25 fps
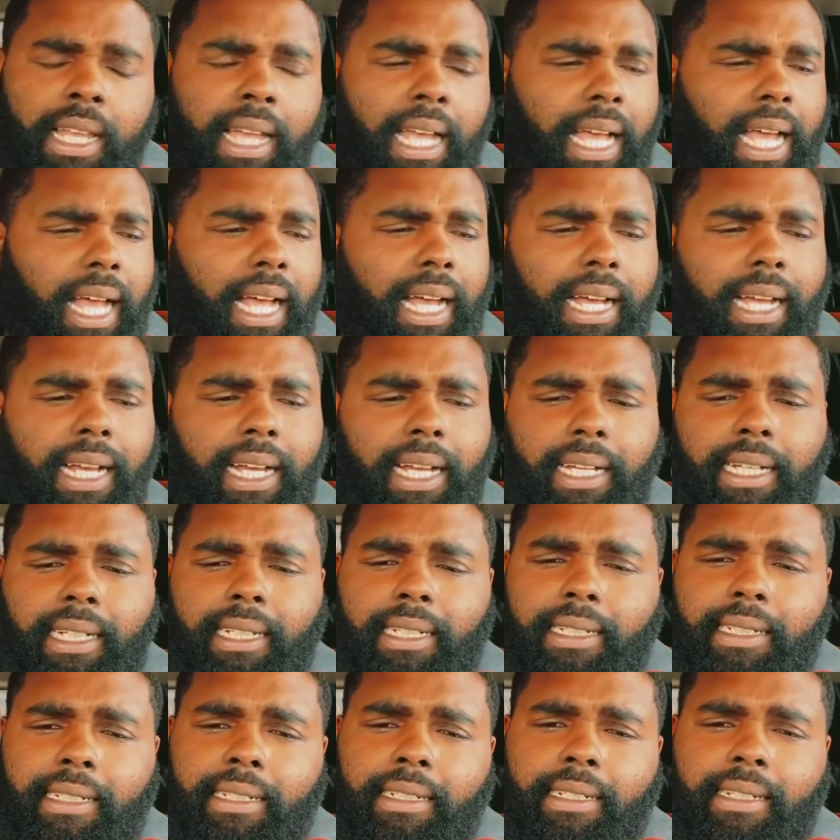uh,
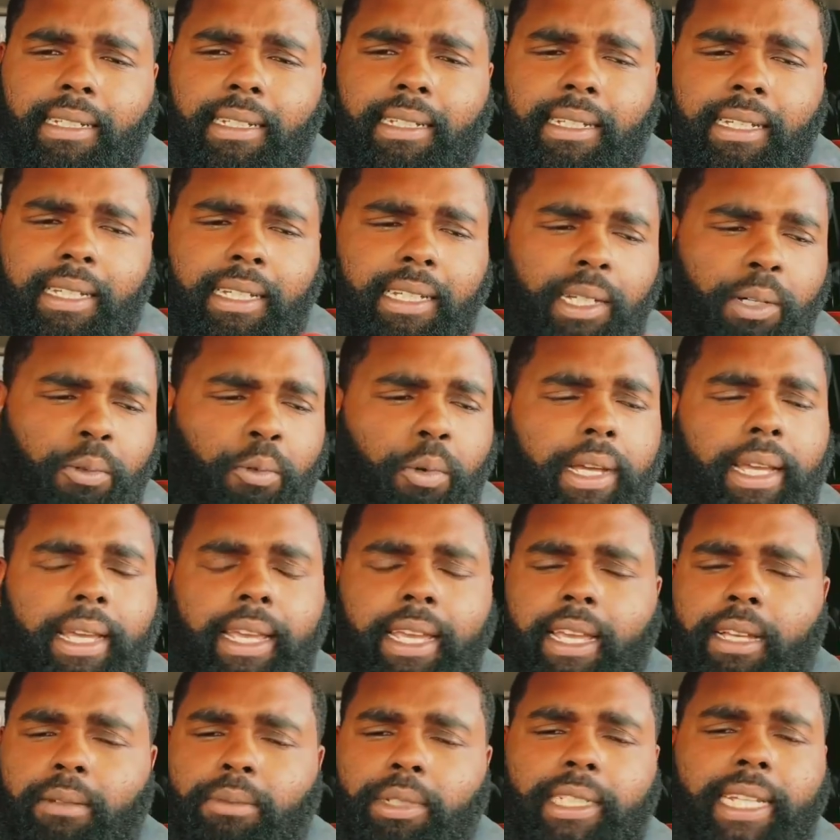with
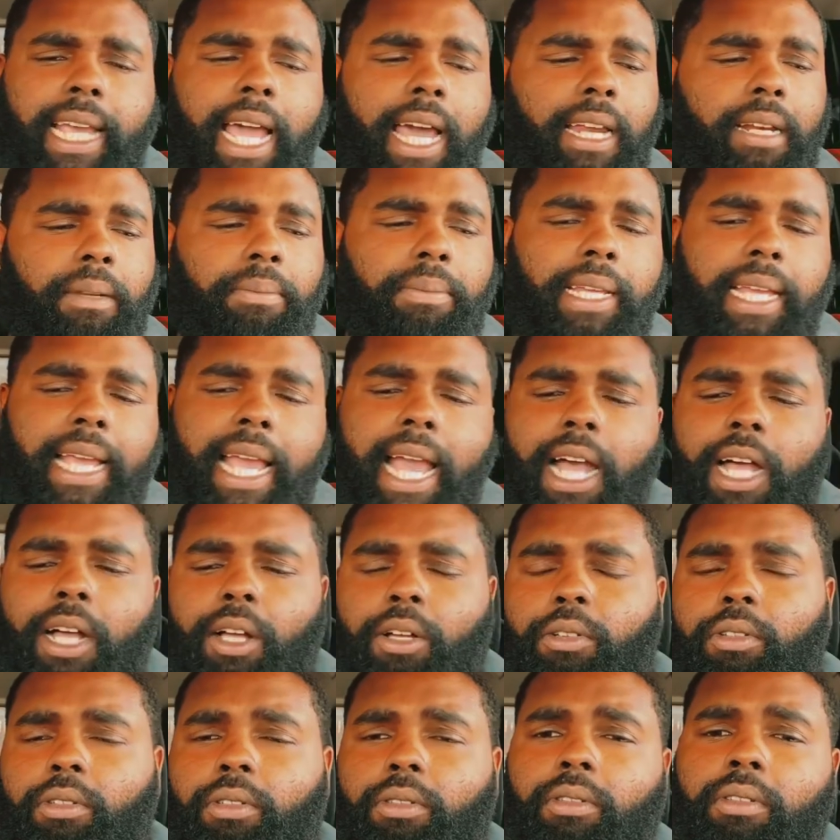him shouting me
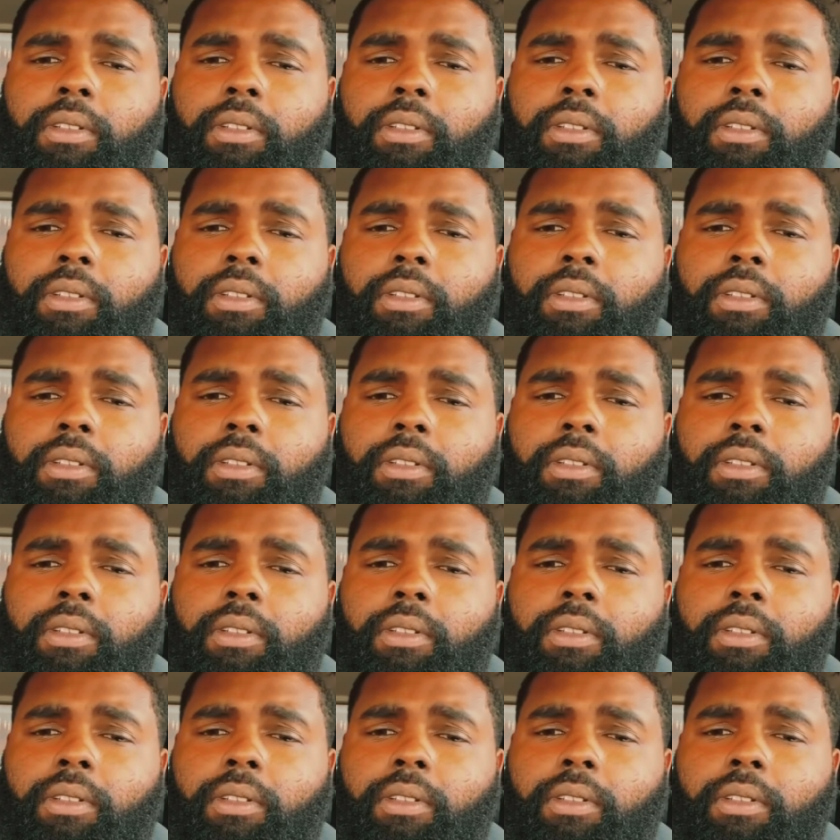out,